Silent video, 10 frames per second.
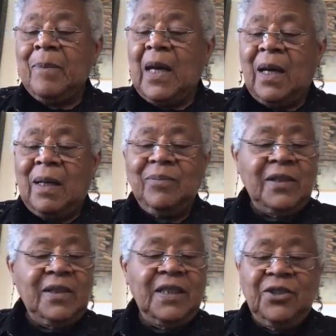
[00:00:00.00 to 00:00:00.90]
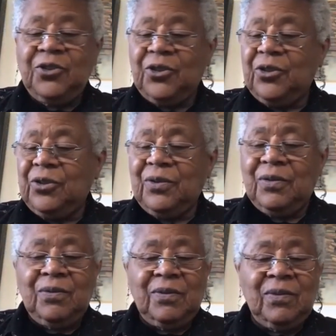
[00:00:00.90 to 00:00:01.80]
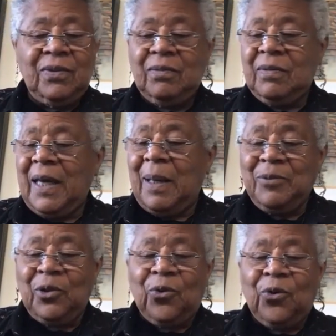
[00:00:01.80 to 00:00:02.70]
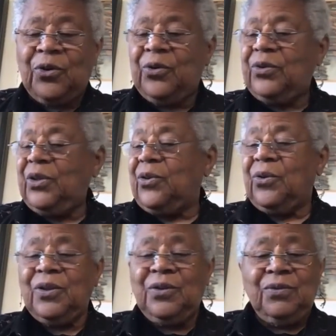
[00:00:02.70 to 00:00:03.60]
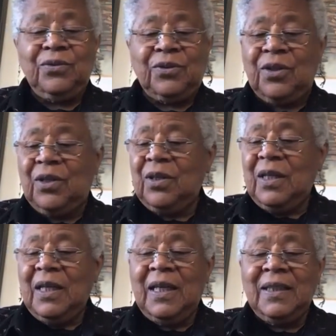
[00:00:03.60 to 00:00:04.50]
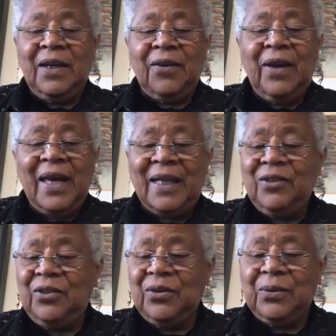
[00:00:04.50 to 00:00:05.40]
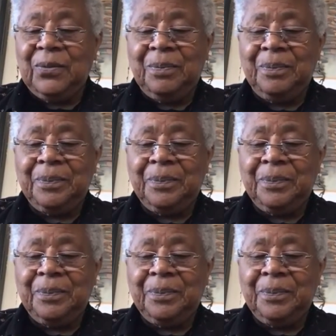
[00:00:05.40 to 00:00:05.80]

Uh, the teacher kept order. The girl in there had to